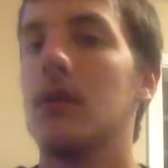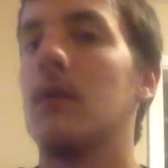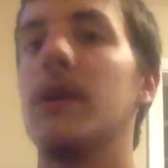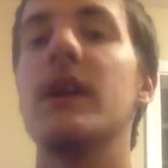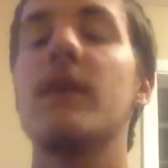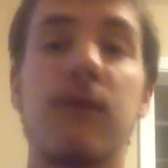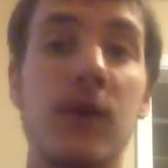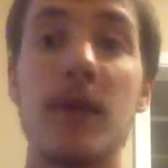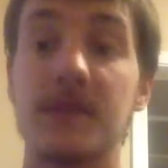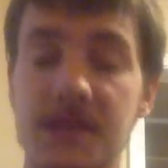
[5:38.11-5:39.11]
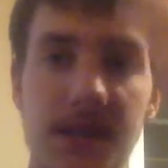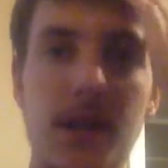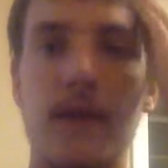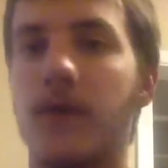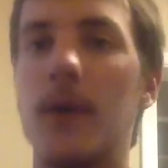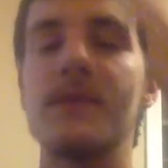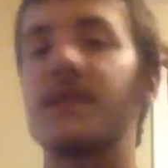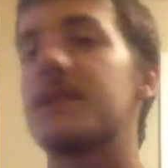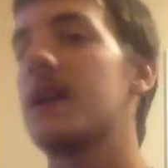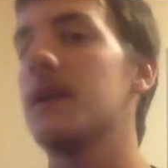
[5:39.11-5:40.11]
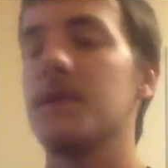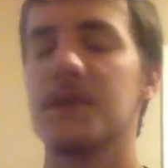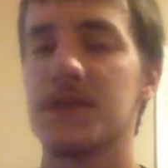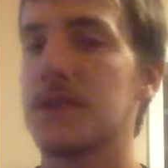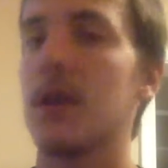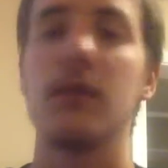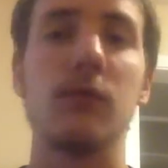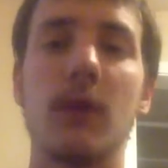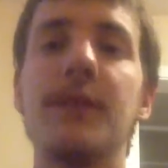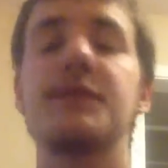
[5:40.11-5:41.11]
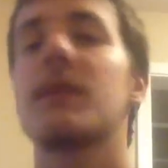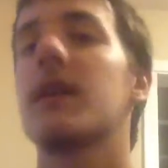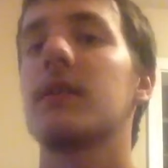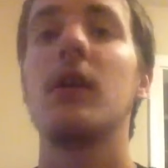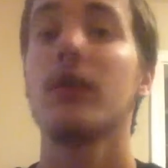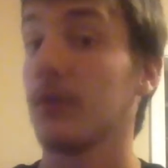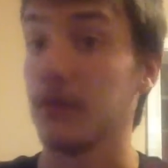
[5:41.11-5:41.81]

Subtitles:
We hit From This Day. From This Day, this is a great track also.